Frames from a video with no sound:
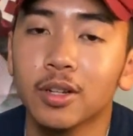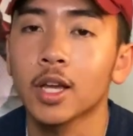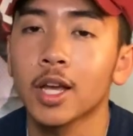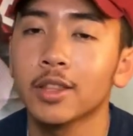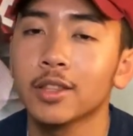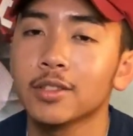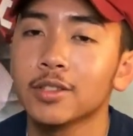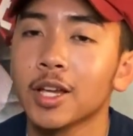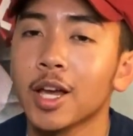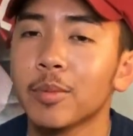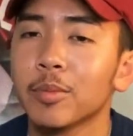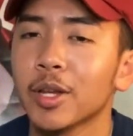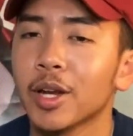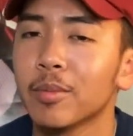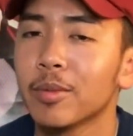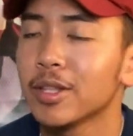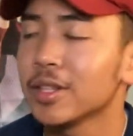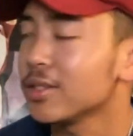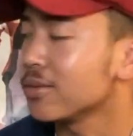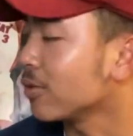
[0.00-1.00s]
At the time that
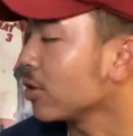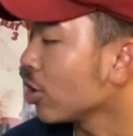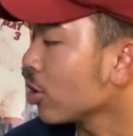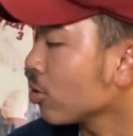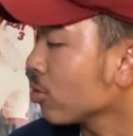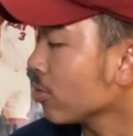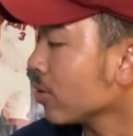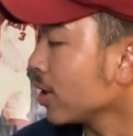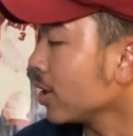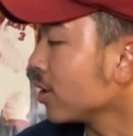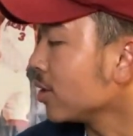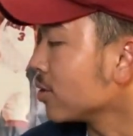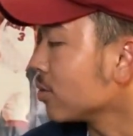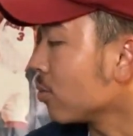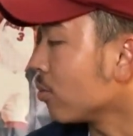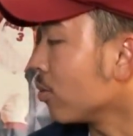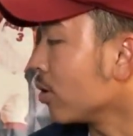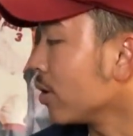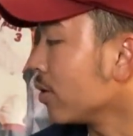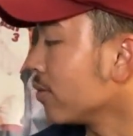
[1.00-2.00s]
I made this video, it is
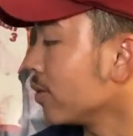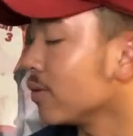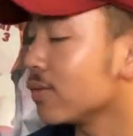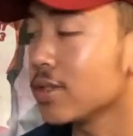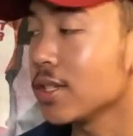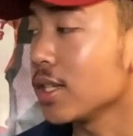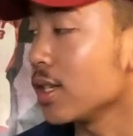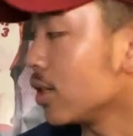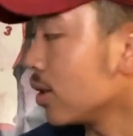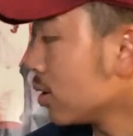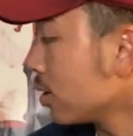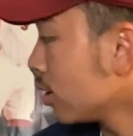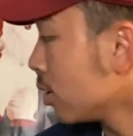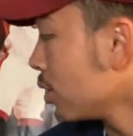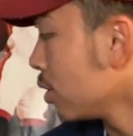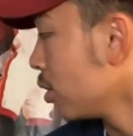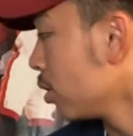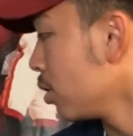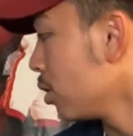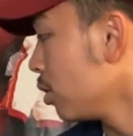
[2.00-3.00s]

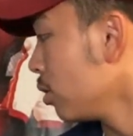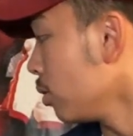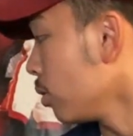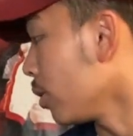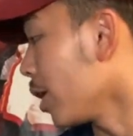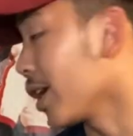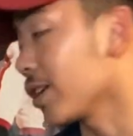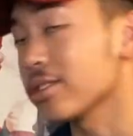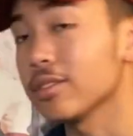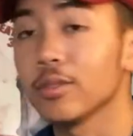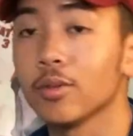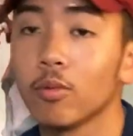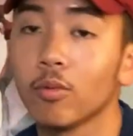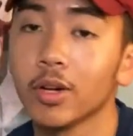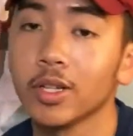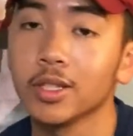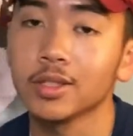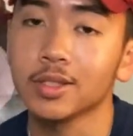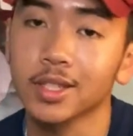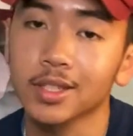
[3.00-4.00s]
1.15, or actually
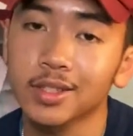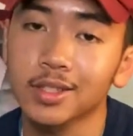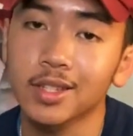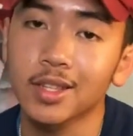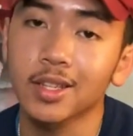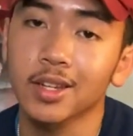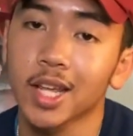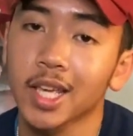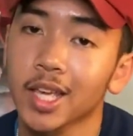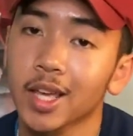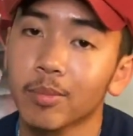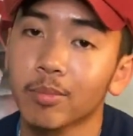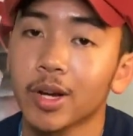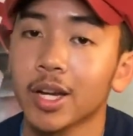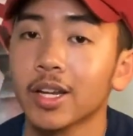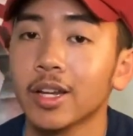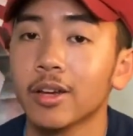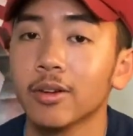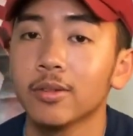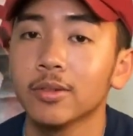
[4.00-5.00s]
1.16 a.m.
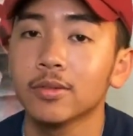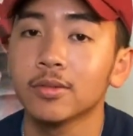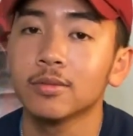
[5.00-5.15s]
right now.